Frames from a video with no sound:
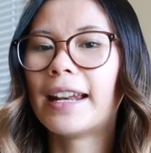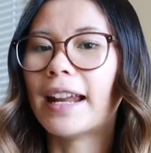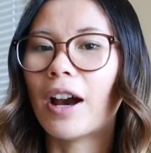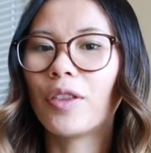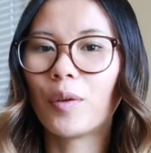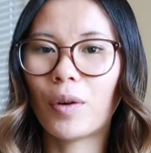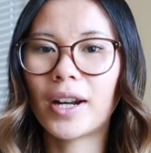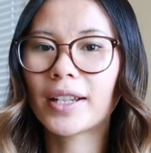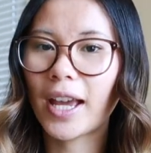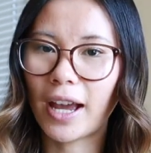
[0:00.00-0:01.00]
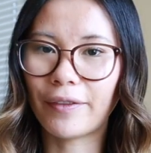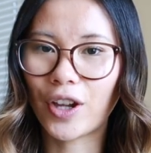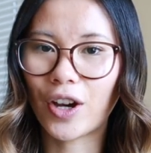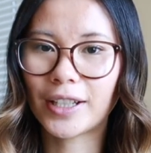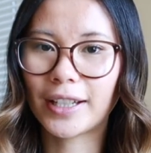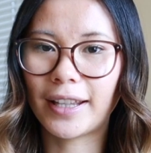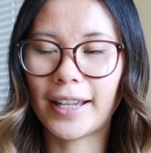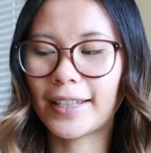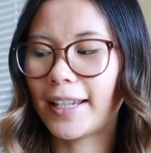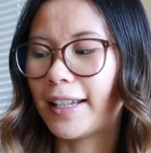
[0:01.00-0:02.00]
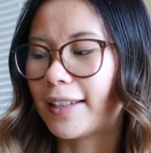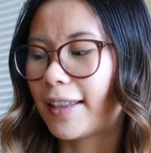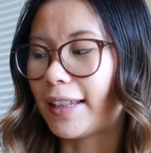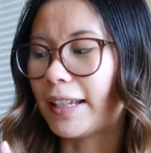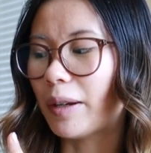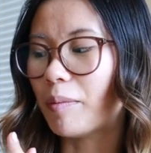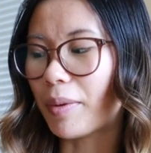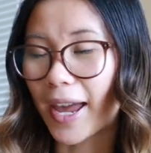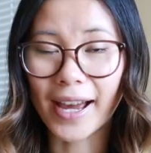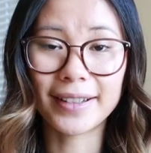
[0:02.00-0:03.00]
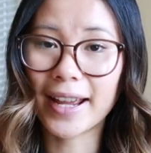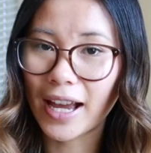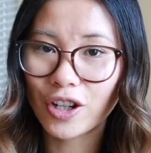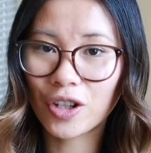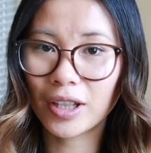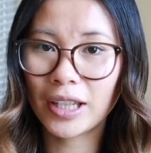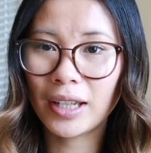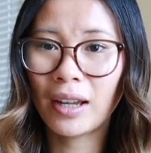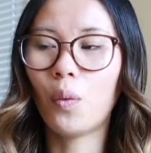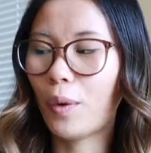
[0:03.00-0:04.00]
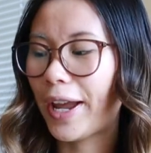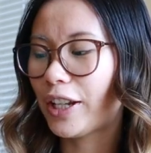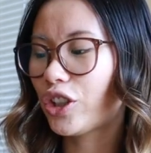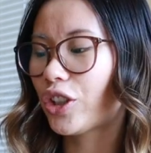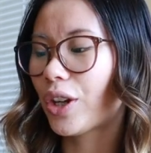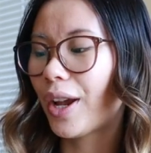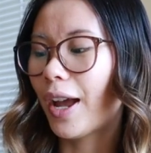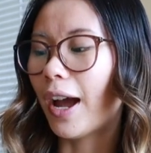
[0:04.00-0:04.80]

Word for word: Now, the one caveat to this is the band, actually, which